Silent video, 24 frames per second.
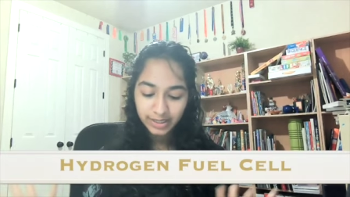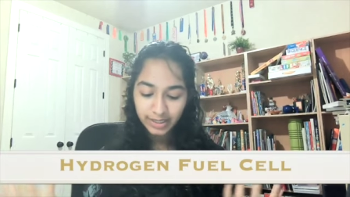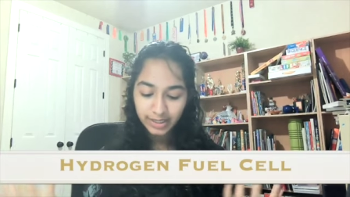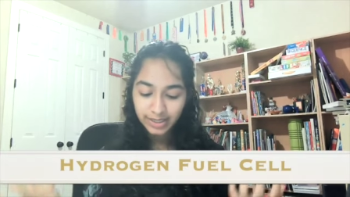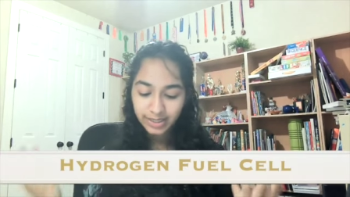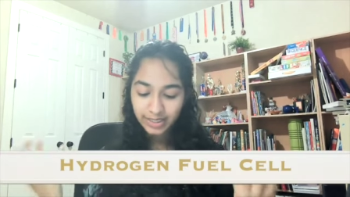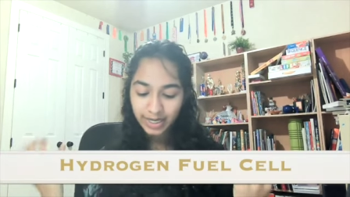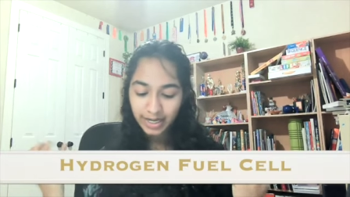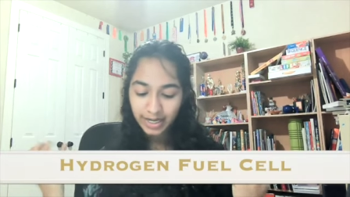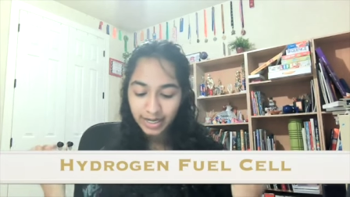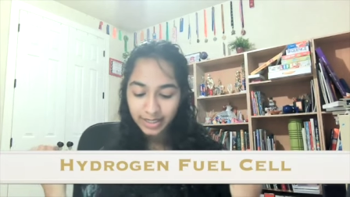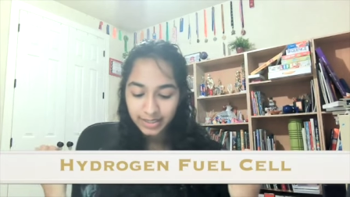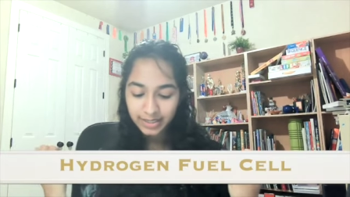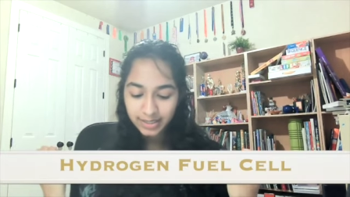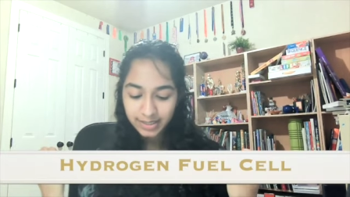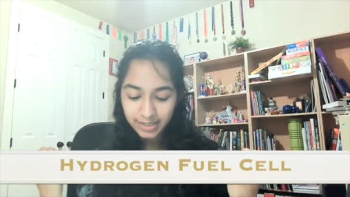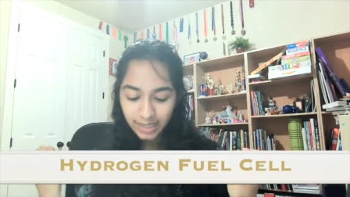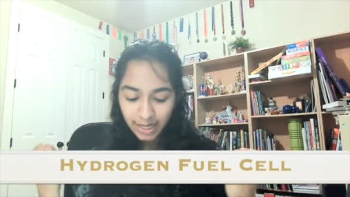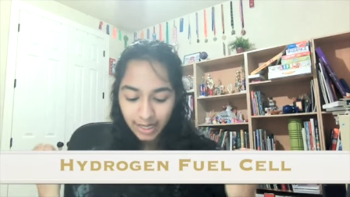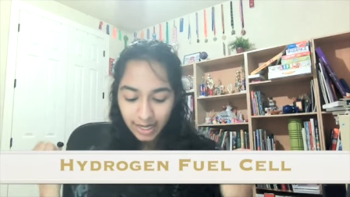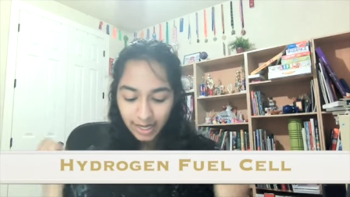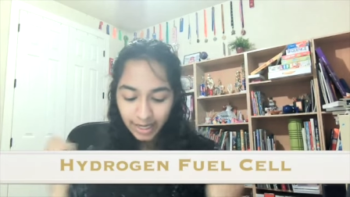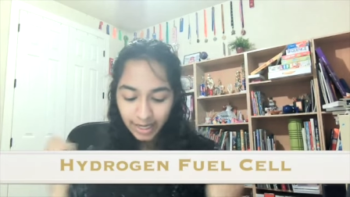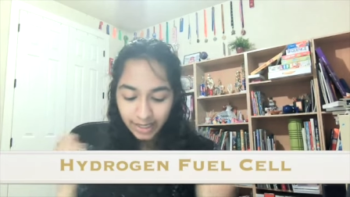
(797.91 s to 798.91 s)
It has
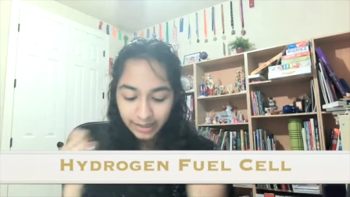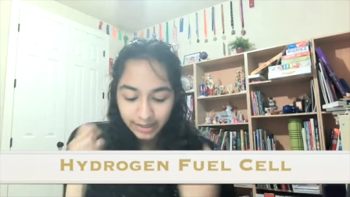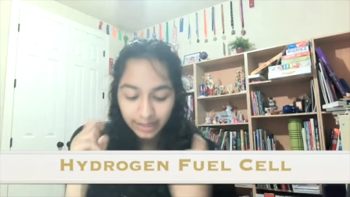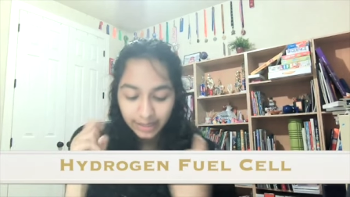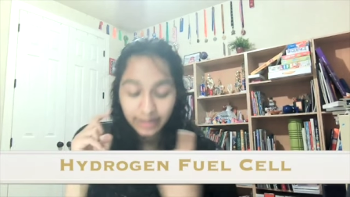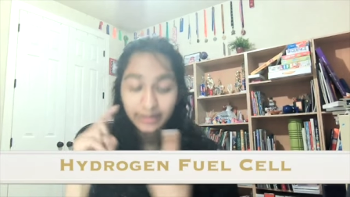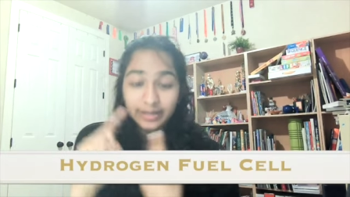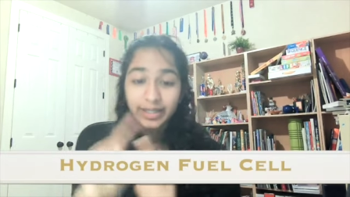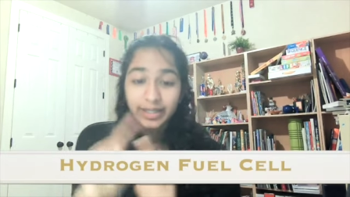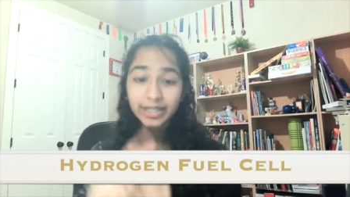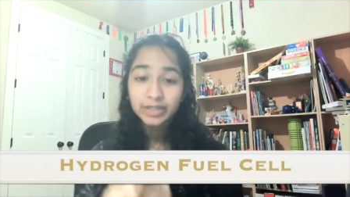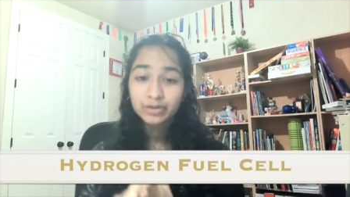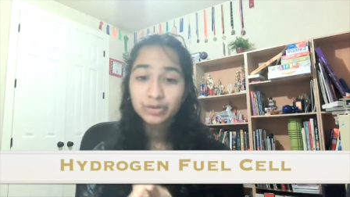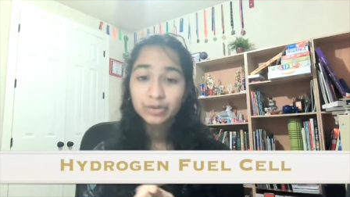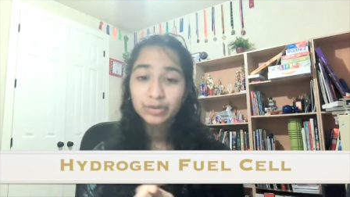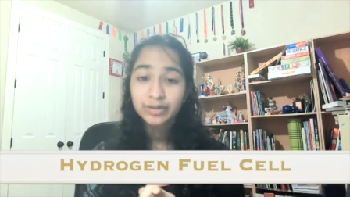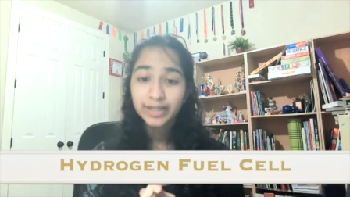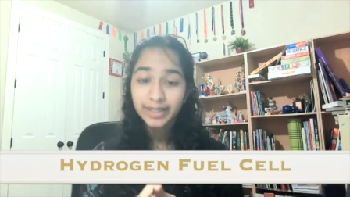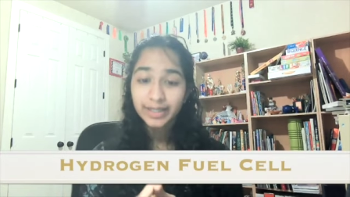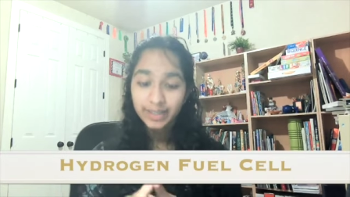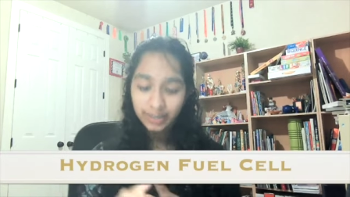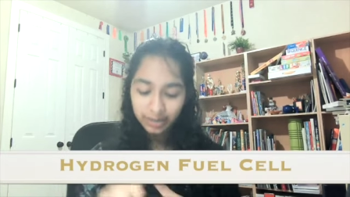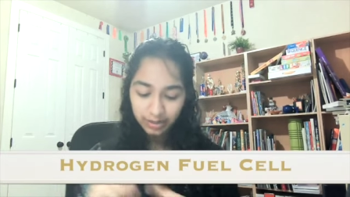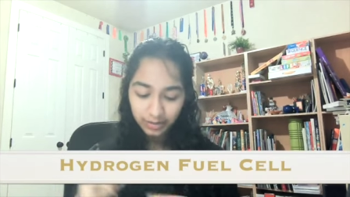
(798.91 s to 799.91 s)
an
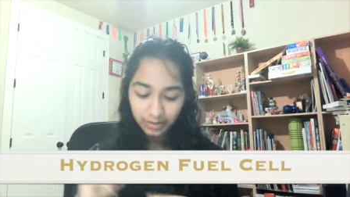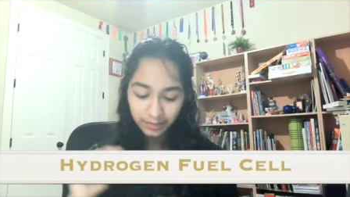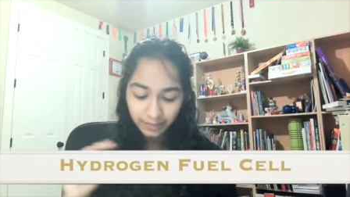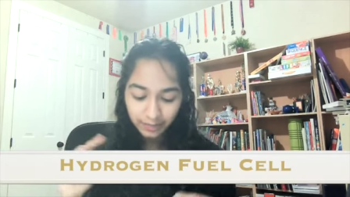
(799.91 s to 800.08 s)
electrolyte,